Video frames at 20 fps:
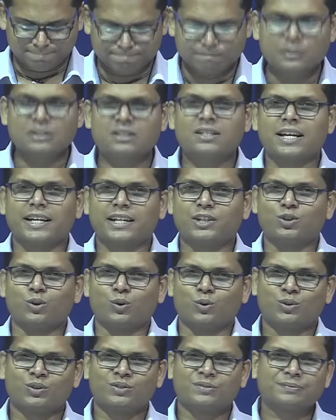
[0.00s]
it's like a
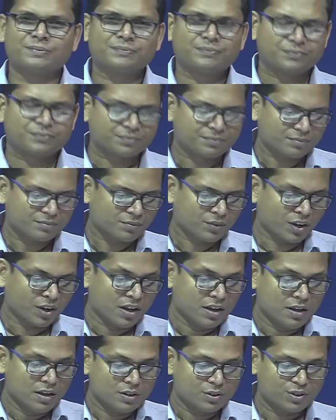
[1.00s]
joke.
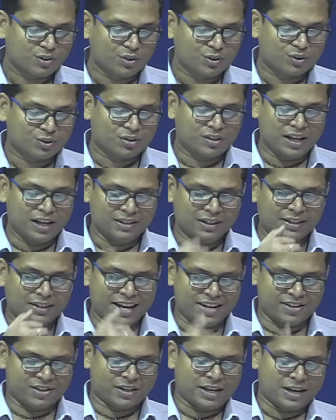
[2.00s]
So then the
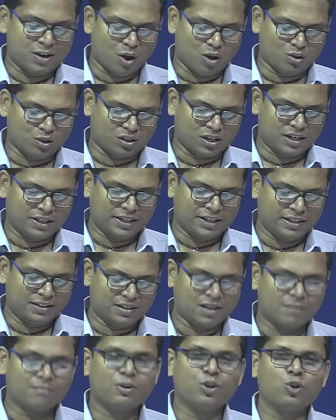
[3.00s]
text can also contain
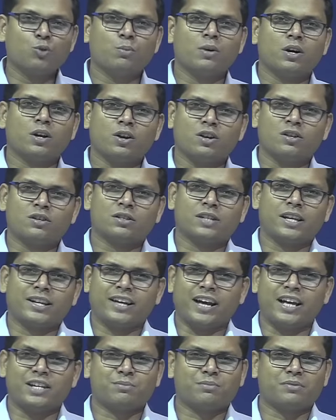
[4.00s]
some humor or
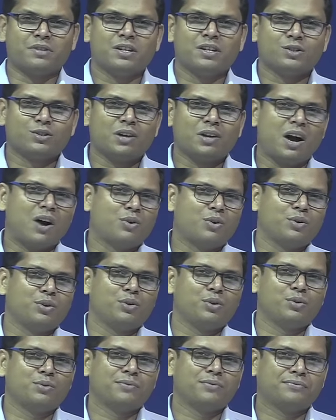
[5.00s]
sarcasm. So how do
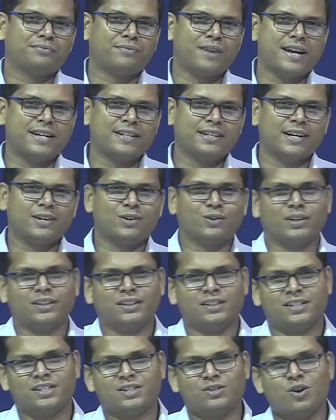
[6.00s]
you find that okay,
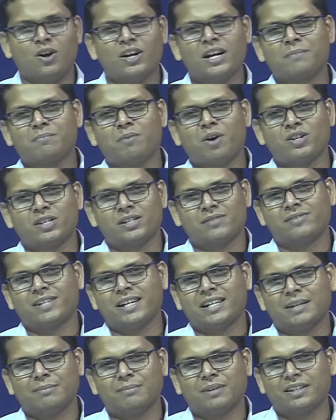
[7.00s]
this is not a positive
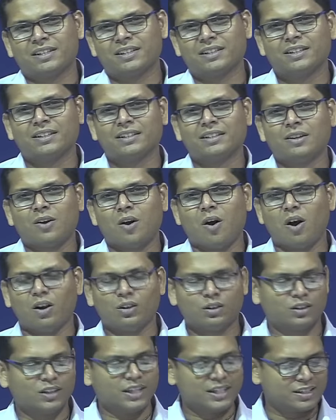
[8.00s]
sentiment,
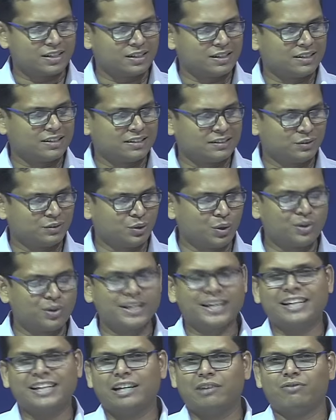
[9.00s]
although there is no
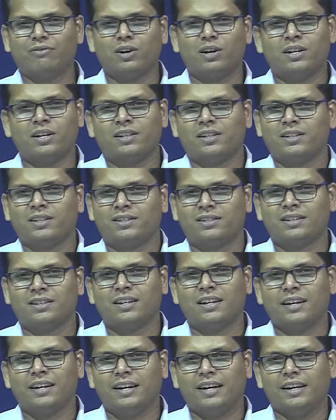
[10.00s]
negative word in this
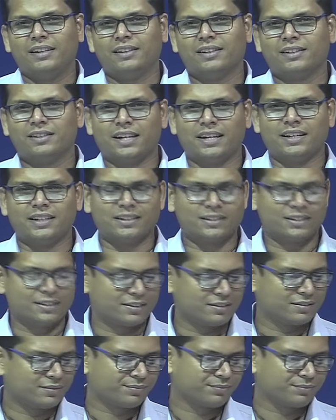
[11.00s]
sentence.